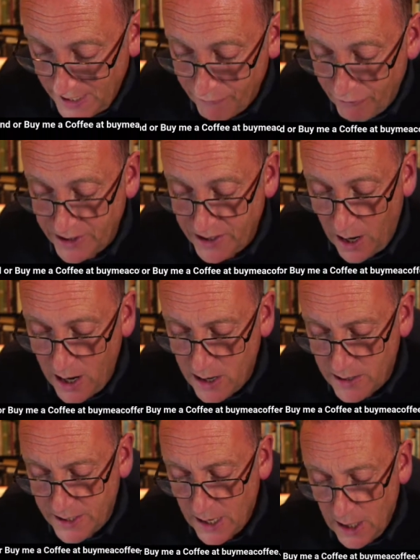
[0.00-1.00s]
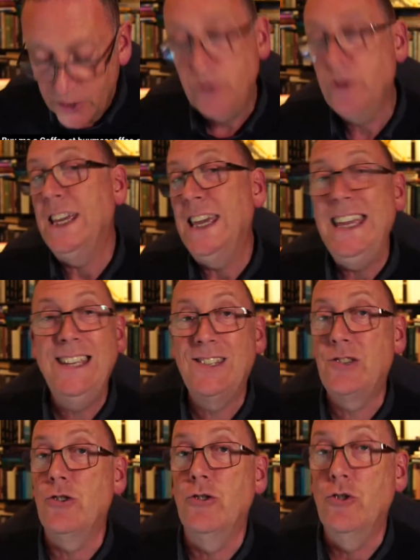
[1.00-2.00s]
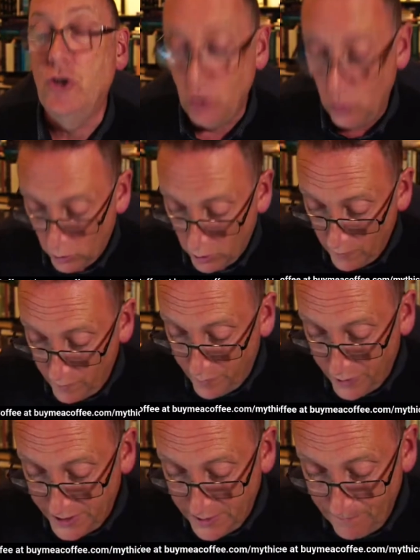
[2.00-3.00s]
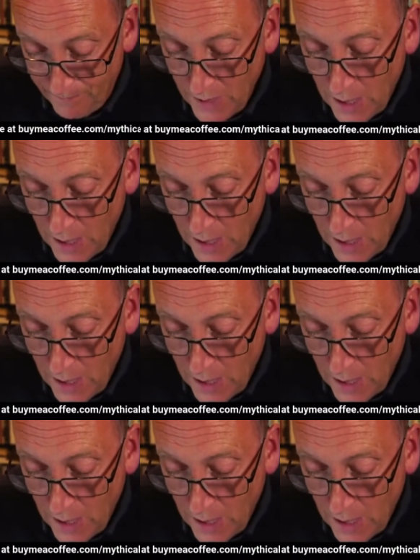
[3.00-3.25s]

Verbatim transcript: had retired to the eastern shore of Britain,